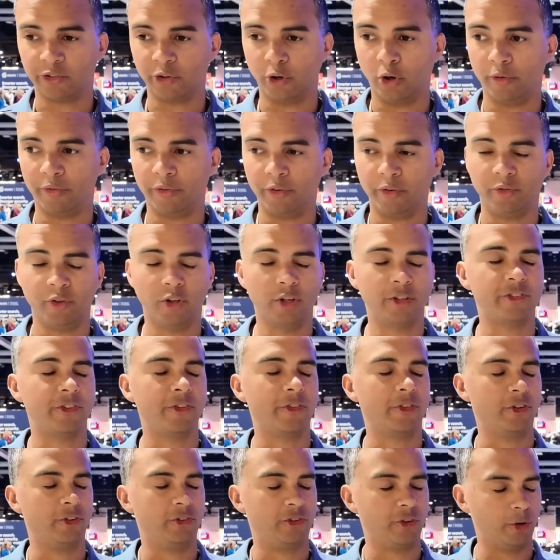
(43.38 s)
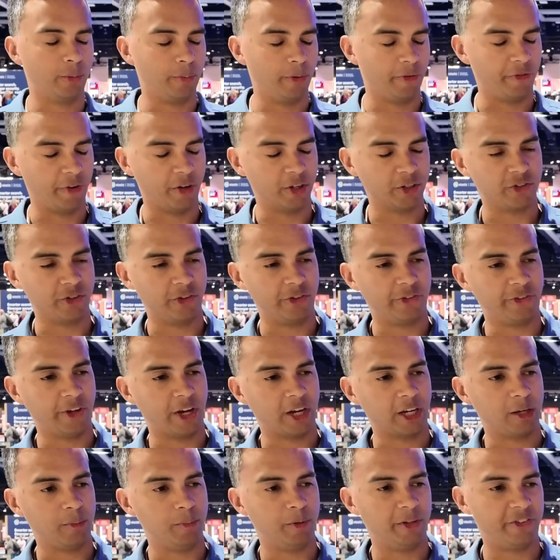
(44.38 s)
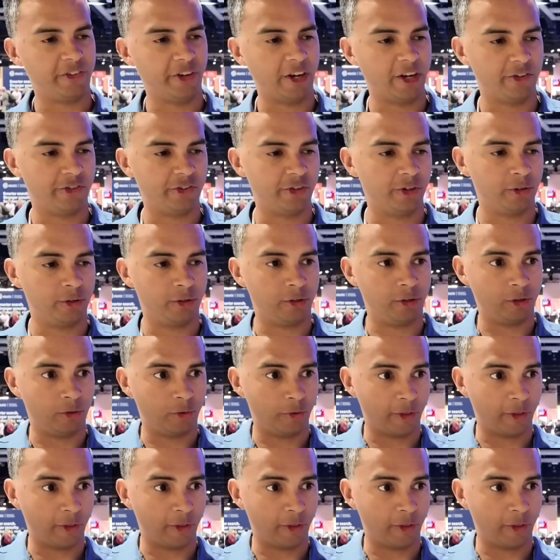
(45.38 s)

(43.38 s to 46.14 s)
So if you've looked at the Durable Functions documentation,